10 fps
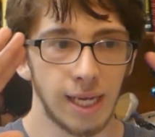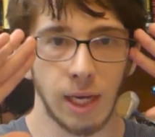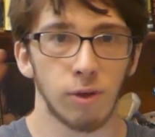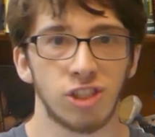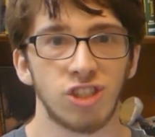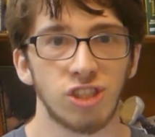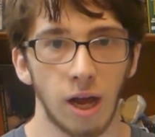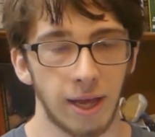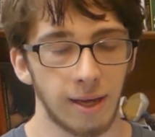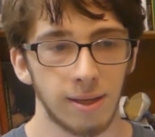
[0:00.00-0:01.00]
It was
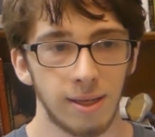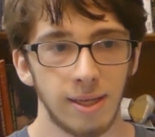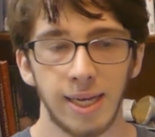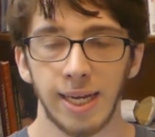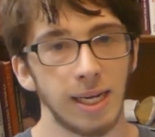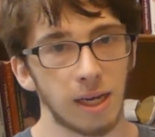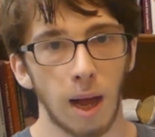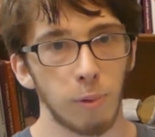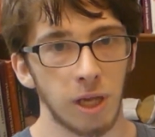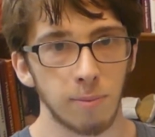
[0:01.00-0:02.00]
stunning. He did it a
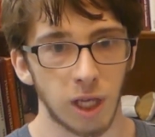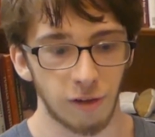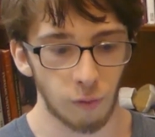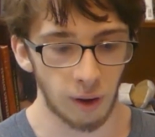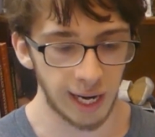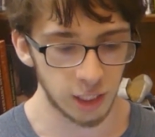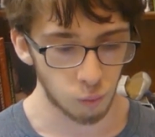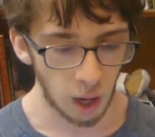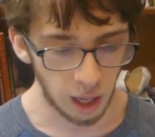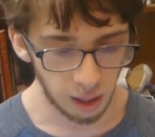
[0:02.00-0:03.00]
couple times on the forehand as
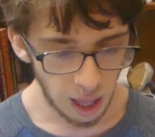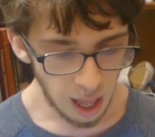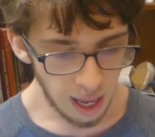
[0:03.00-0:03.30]
well,